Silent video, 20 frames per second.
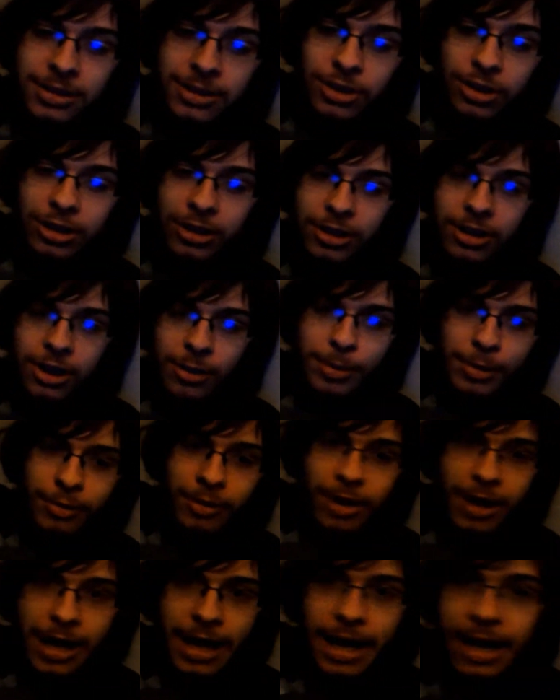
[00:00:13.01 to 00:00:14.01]
Ah.
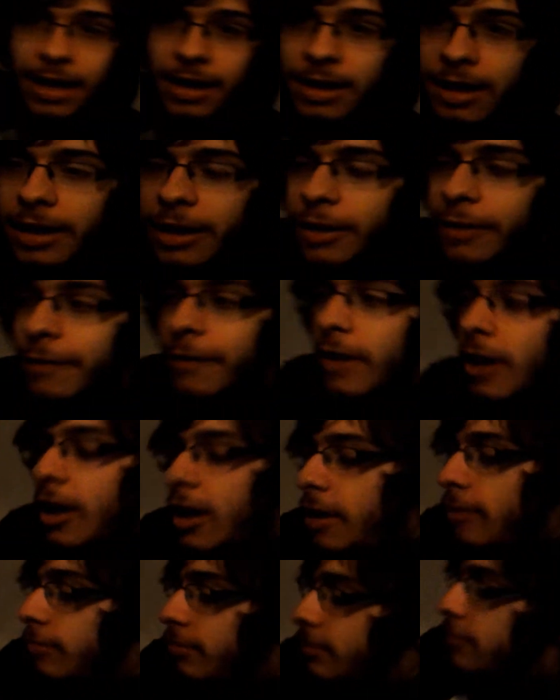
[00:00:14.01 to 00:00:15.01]
Copyright. I need to
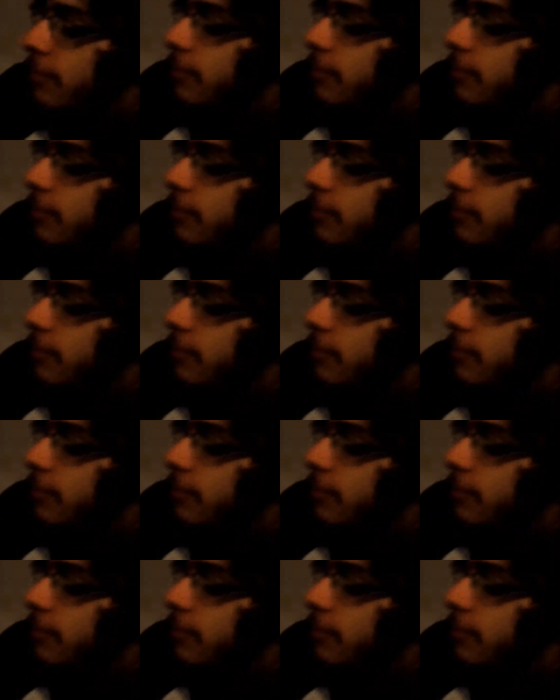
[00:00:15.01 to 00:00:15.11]
fart.